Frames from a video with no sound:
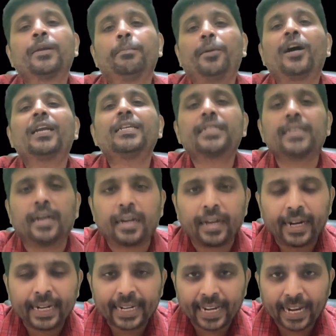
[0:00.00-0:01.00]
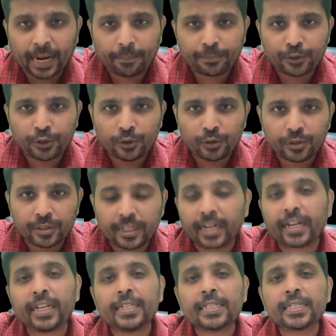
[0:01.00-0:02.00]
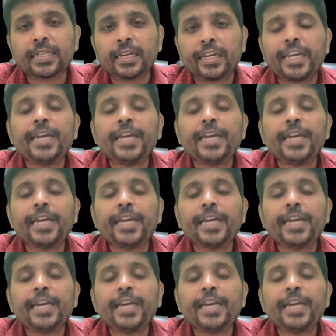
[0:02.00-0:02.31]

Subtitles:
polysaccharide capsules, that is